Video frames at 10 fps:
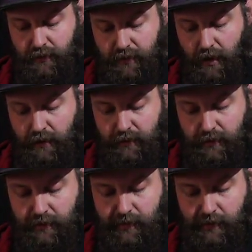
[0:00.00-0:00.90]

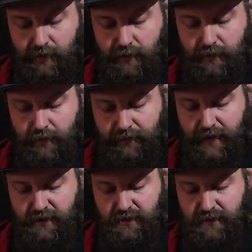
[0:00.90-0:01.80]
goad you
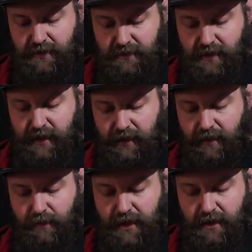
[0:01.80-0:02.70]
Avengers into
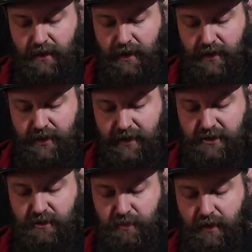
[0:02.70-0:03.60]
killing me and
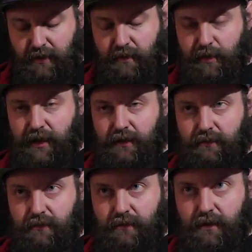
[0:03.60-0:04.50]
thus sparing me.
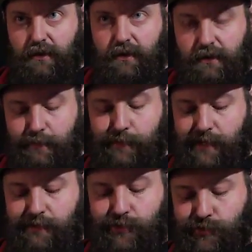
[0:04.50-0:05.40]
That
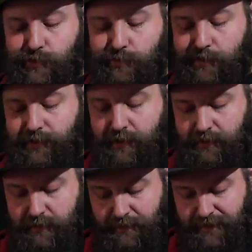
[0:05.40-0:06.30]
makes 0 sense.